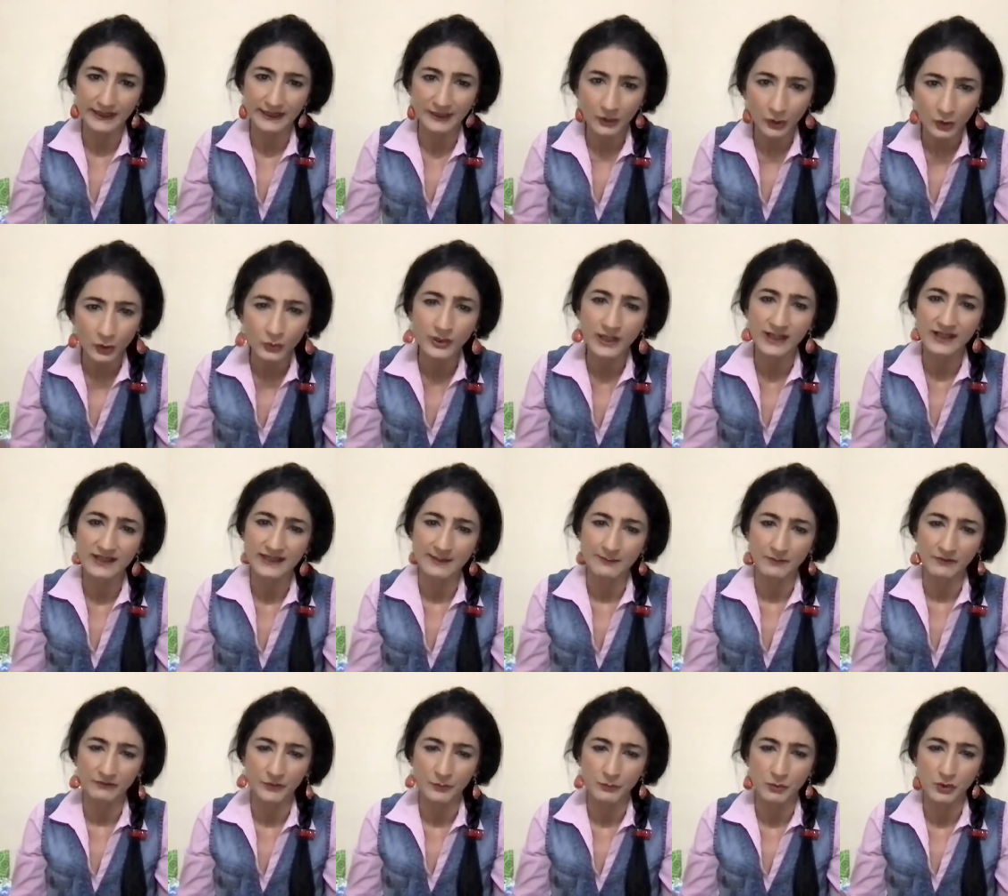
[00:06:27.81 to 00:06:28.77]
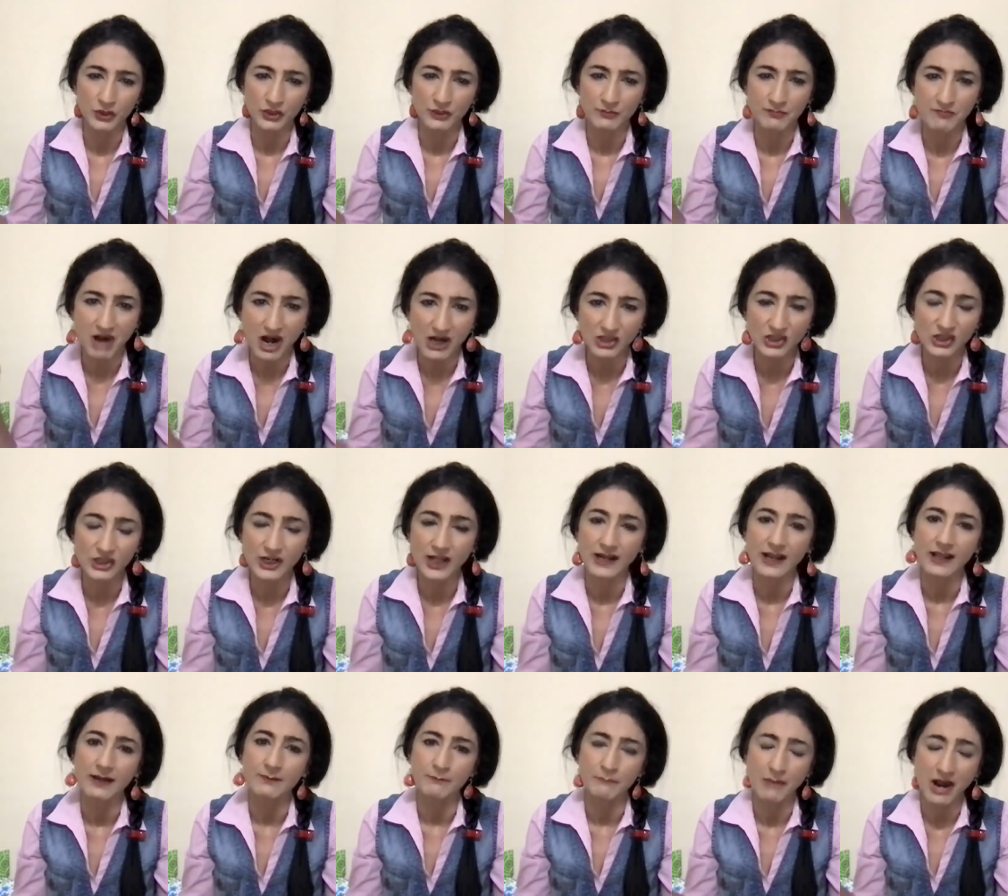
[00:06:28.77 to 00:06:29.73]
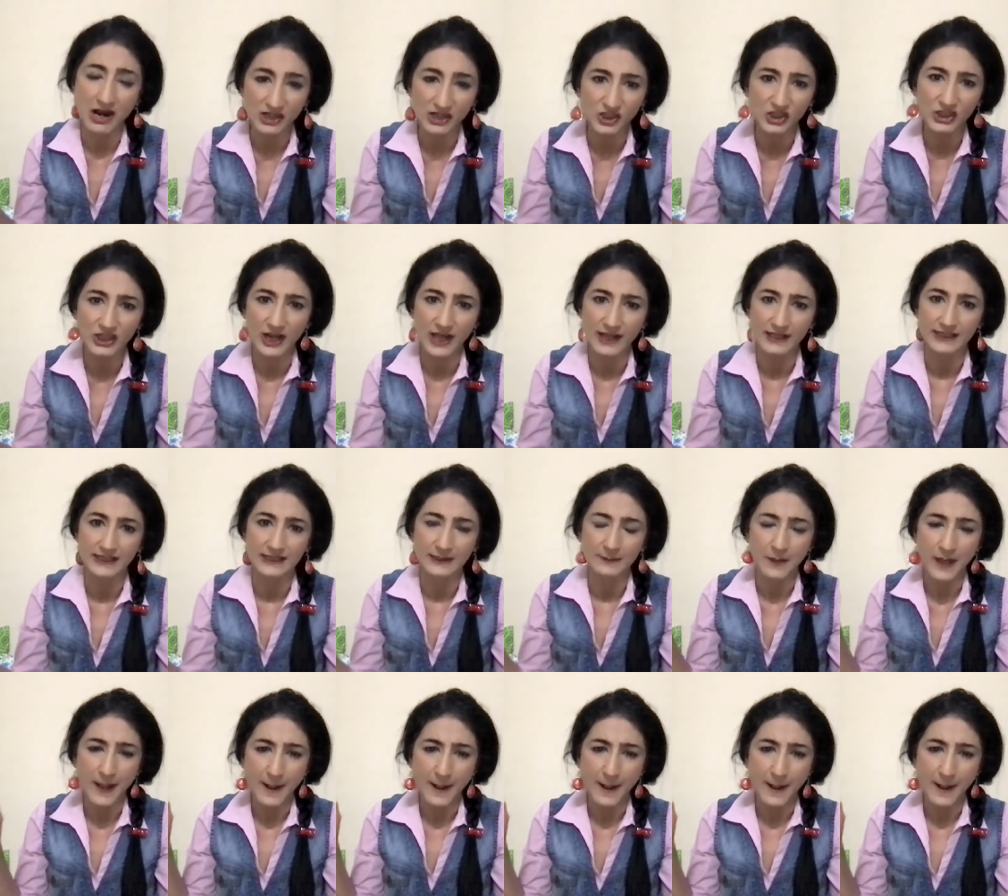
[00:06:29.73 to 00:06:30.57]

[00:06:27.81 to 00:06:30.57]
including some of the most marginalized